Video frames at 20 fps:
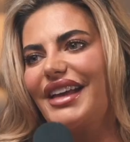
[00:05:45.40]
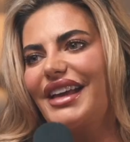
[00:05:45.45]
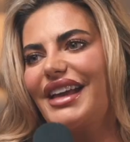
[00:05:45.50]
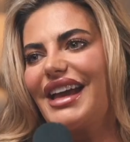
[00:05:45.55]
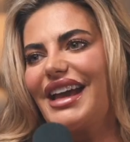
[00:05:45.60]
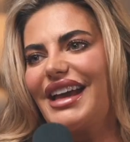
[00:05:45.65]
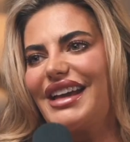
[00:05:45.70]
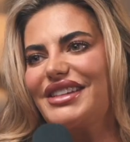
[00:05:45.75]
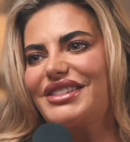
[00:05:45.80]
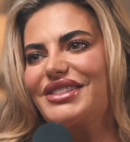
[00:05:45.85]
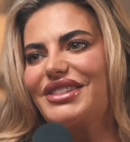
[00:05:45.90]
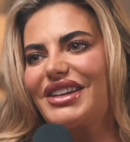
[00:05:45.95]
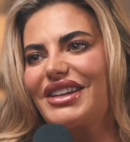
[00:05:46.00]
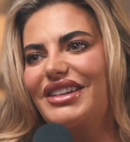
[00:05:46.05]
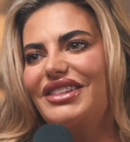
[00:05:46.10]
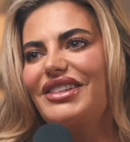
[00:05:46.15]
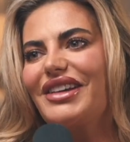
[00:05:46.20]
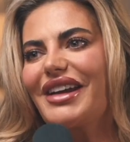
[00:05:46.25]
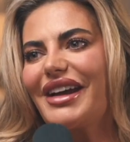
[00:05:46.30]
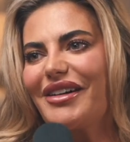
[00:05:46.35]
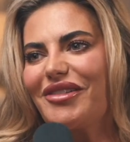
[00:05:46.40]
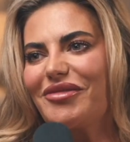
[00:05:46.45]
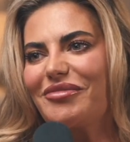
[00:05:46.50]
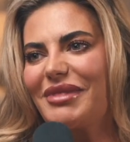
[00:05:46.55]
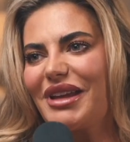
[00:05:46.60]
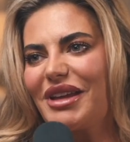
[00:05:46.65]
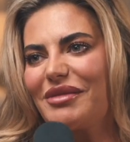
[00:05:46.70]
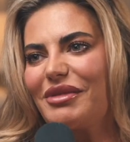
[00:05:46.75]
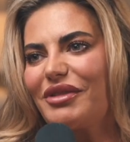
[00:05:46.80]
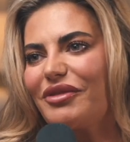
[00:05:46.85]
Okay, so can you help
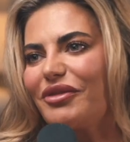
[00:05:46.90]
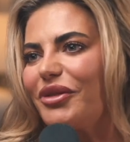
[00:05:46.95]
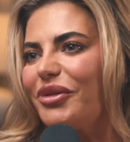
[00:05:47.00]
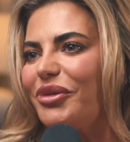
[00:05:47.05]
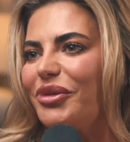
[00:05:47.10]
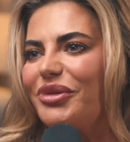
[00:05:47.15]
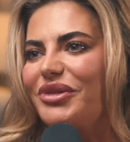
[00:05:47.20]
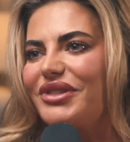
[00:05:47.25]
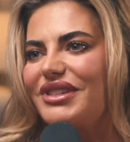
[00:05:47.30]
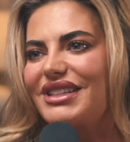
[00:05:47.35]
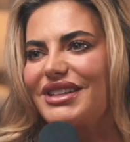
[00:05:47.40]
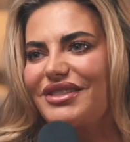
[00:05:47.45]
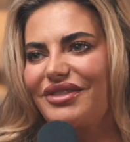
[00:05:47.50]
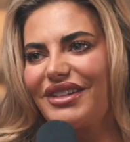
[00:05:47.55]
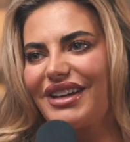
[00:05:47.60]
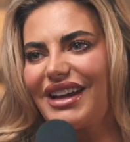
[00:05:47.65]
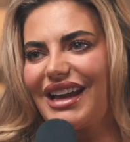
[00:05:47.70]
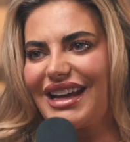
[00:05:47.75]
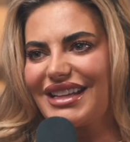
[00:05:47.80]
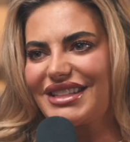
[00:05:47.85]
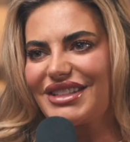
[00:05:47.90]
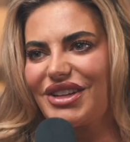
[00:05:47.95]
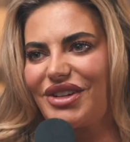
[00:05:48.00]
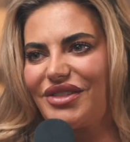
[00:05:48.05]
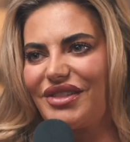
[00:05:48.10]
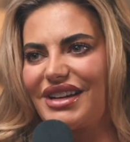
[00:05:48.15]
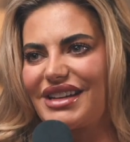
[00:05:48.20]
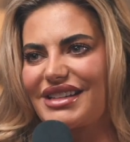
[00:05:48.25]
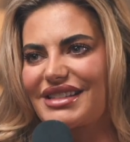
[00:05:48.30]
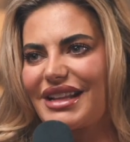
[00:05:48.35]
me with all the different
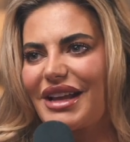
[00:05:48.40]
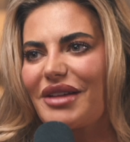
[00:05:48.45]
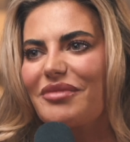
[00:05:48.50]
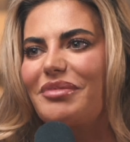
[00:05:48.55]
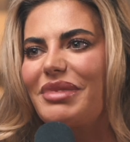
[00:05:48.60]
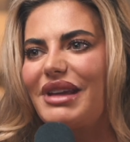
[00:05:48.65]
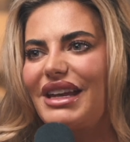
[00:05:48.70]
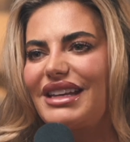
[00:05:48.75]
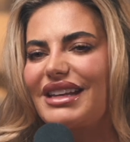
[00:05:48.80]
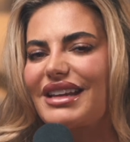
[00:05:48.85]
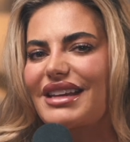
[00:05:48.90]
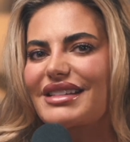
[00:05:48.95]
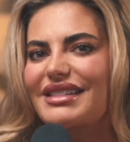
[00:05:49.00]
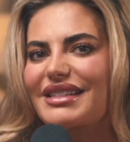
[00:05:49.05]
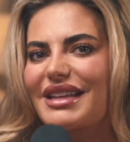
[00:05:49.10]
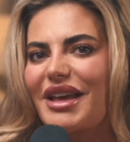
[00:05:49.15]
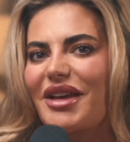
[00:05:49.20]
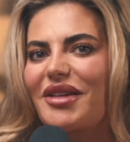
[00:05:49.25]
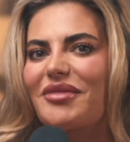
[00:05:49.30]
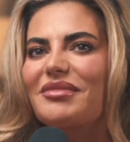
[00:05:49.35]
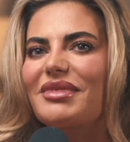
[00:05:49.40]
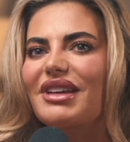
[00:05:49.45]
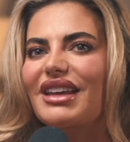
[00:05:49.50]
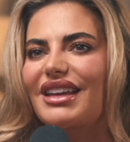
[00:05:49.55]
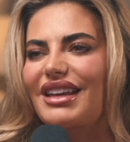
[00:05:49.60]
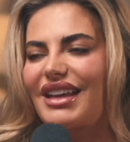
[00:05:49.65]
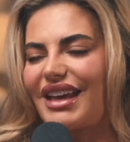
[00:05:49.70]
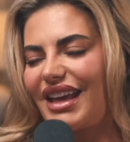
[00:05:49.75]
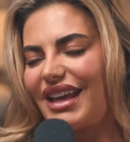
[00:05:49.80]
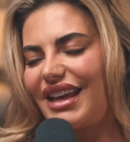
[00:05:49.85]
categories like BDSM,
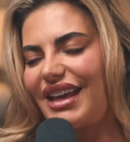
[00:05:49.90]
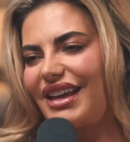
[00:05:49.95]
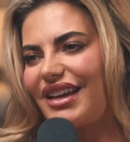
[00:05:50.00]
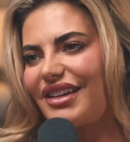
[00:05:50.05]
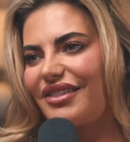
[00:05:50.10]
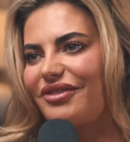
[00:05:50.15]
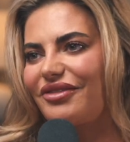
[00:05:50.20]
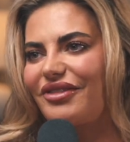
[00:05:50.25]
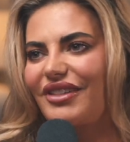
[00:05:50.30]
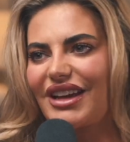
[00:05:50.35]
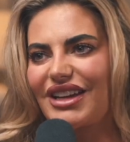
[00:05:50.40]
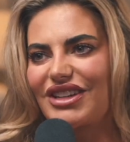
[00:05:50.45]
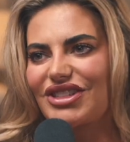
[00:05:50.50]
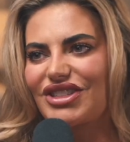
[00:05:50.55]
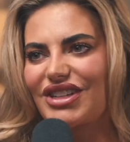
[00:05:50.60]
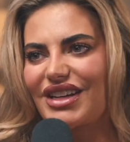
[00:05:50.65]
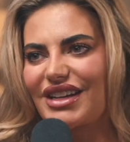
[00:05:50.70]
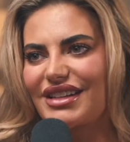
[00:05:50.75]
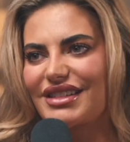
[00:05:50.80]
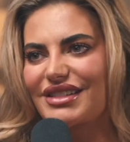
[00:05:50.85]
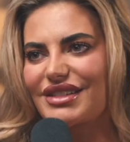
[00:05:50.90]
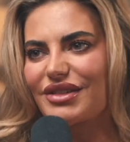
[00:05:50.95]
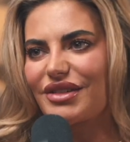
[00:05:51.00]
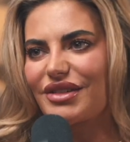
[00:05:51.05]
kink, fetishes?